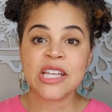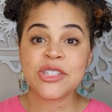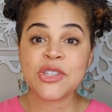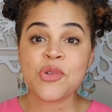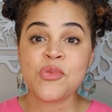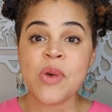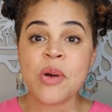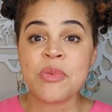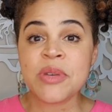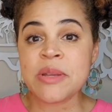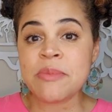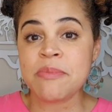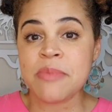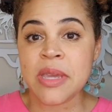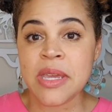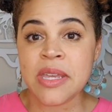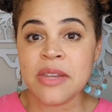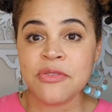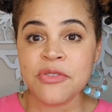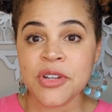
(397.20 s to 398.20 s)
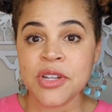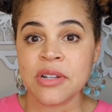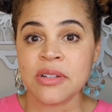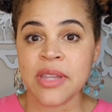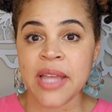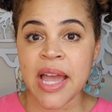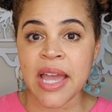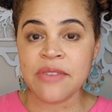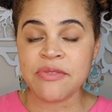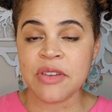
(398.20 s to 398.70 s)
So what would it mean for your
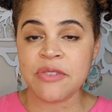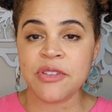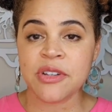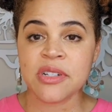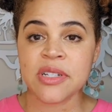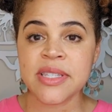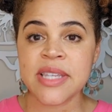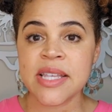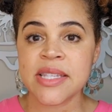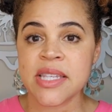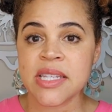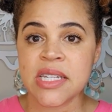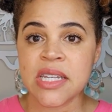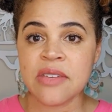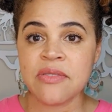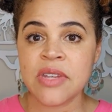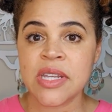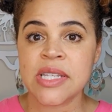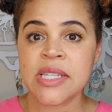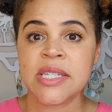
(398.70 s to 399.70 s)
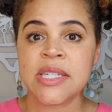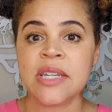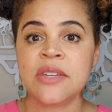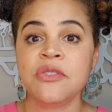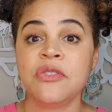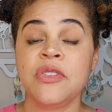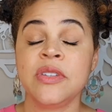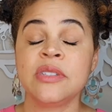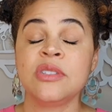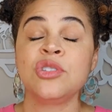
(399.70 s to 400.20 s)
life if your sensitivities
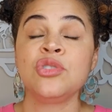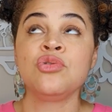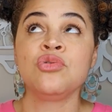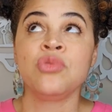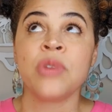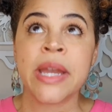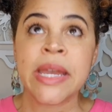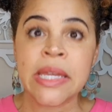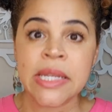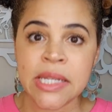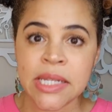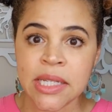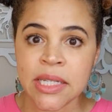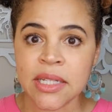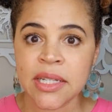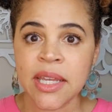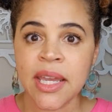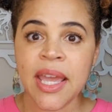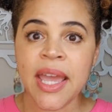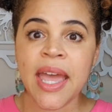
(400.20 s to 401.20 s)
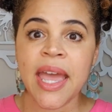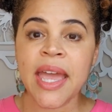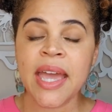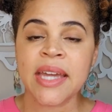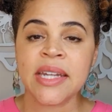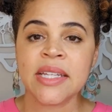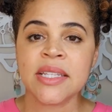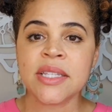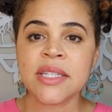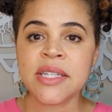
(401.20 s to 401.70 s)
didn't feel draining
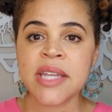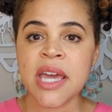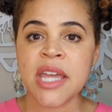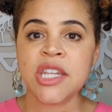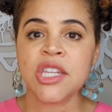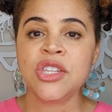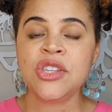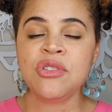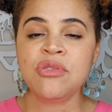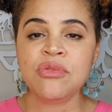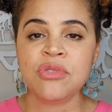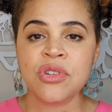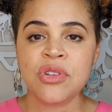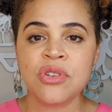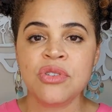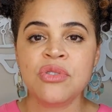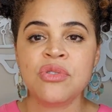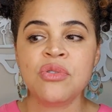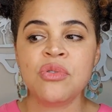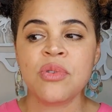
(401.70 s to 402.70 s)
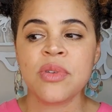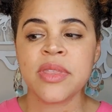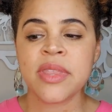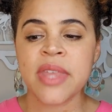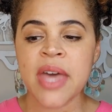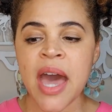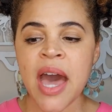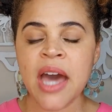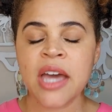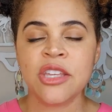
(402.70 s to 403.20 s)
and instead you knew
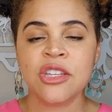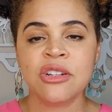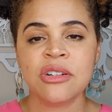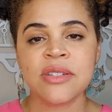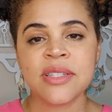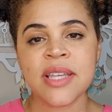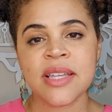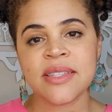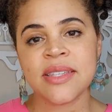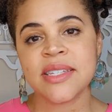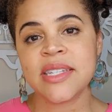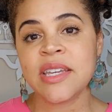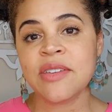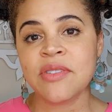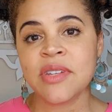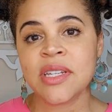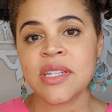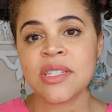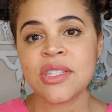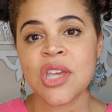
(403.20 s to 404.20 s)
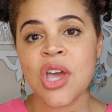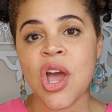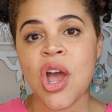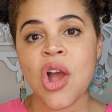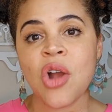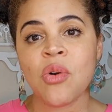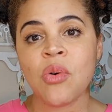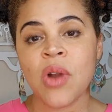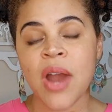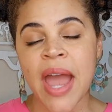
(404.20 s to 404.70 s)
that your sensitivities
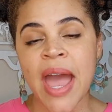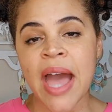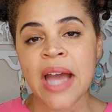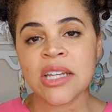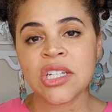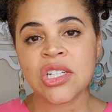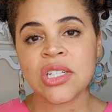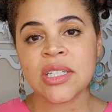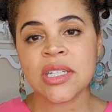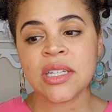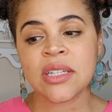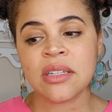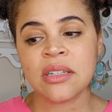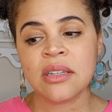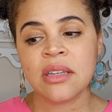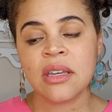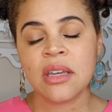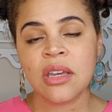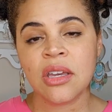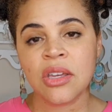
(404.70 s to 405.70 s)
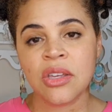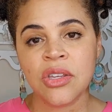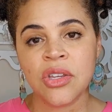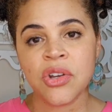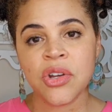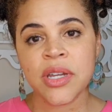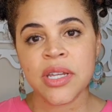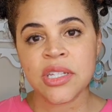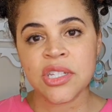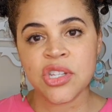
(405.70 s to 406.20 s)
were actually
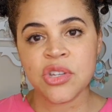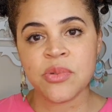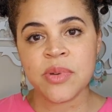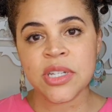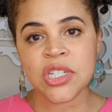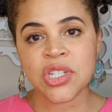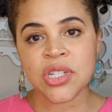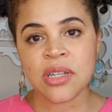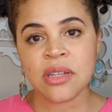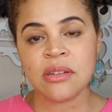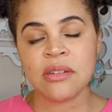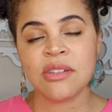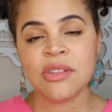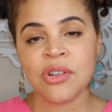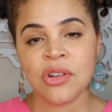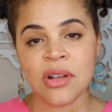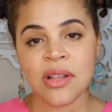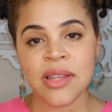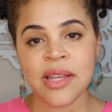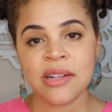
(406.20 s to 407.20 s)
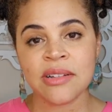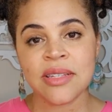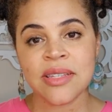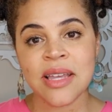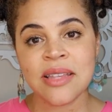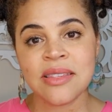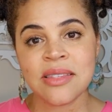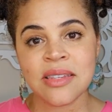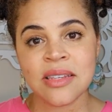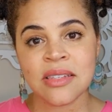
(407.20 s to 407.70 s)
your intuition, your
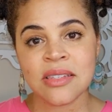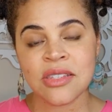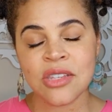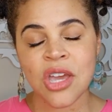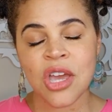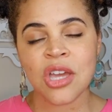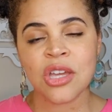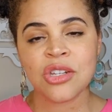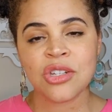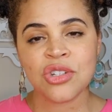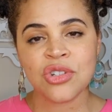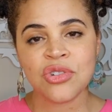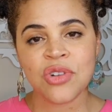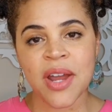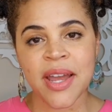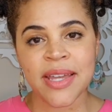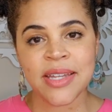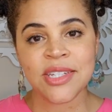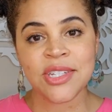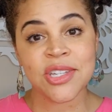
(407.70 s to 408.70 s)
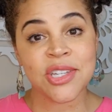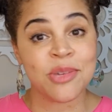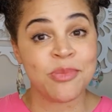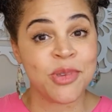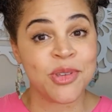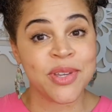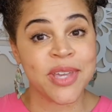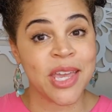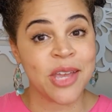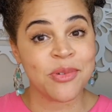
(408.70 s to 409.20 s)
clairsenses trying to
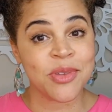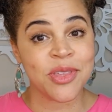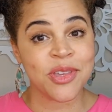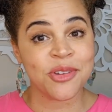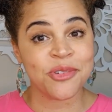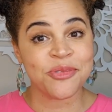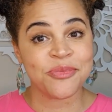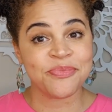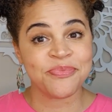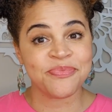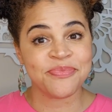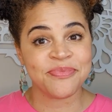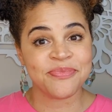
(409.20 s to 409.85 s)
communicate with you?